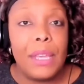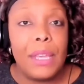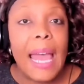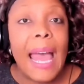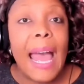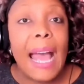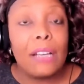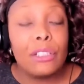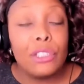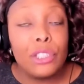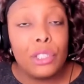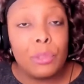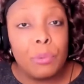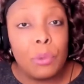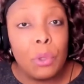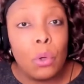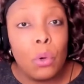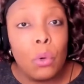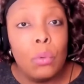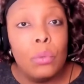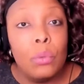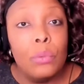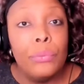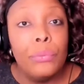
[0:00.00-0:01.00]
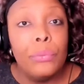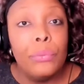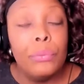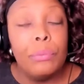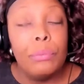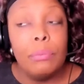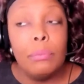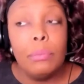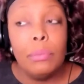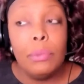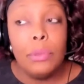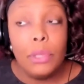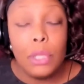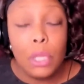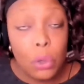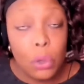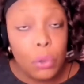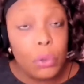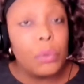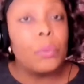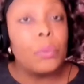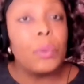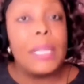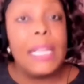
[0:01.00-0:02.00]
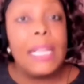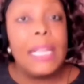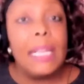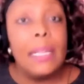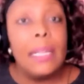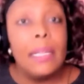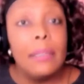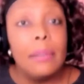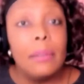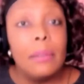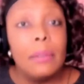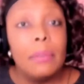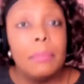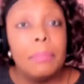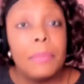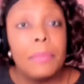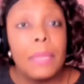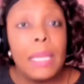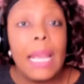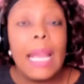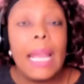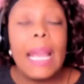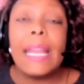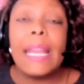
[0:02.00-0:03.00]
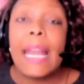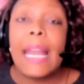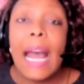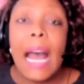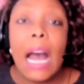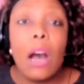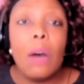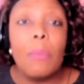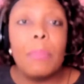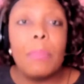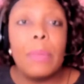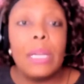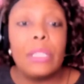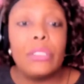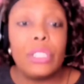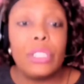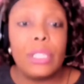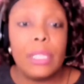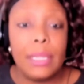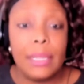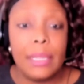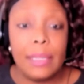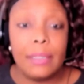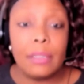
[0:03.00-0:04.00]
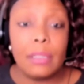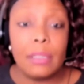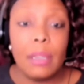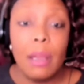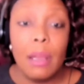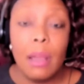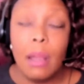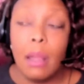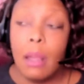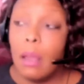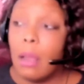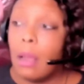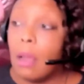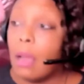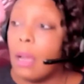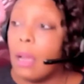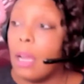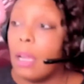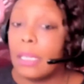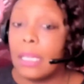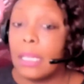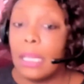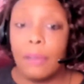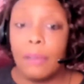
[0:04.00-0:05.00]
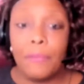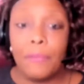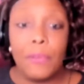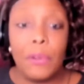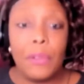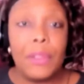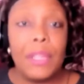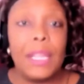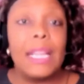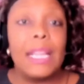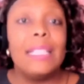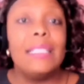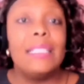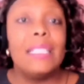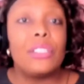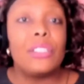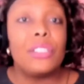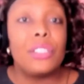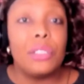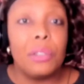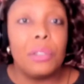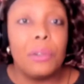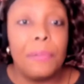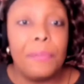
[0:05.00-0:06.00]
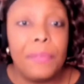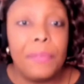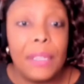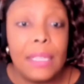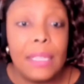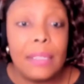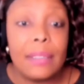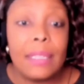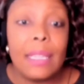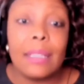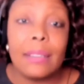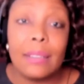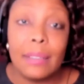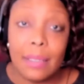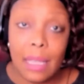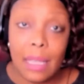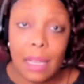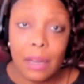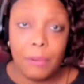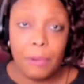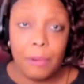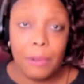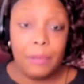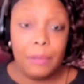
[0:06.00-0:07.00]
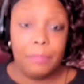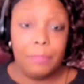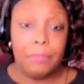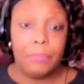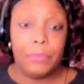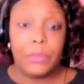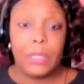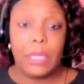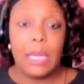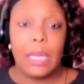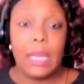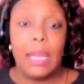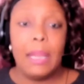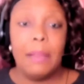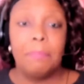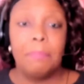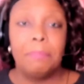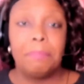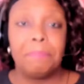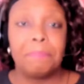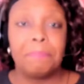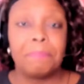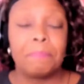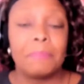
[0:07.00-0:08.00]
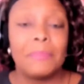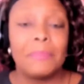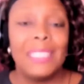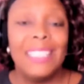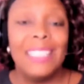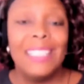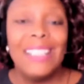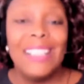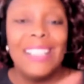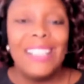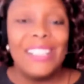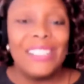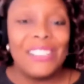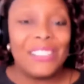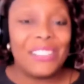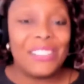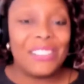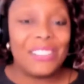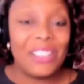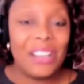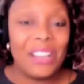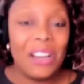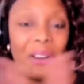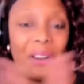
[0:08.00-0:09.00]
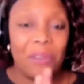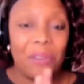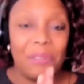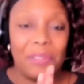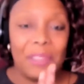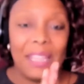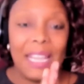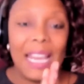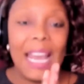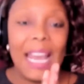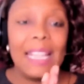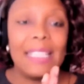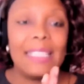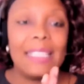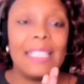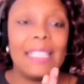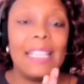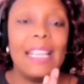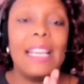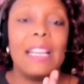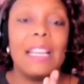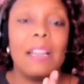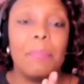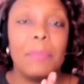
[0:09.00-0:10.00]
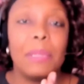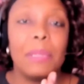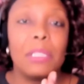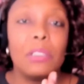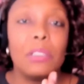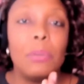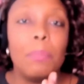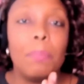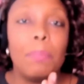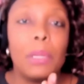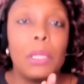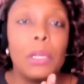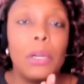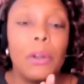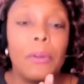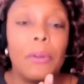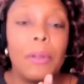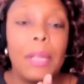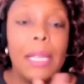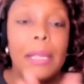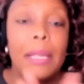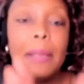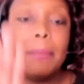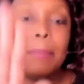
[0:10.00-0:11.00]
actual notary, and how much is kind of for the additional fees, etc. Okay, so that's it. I'm a little blurry,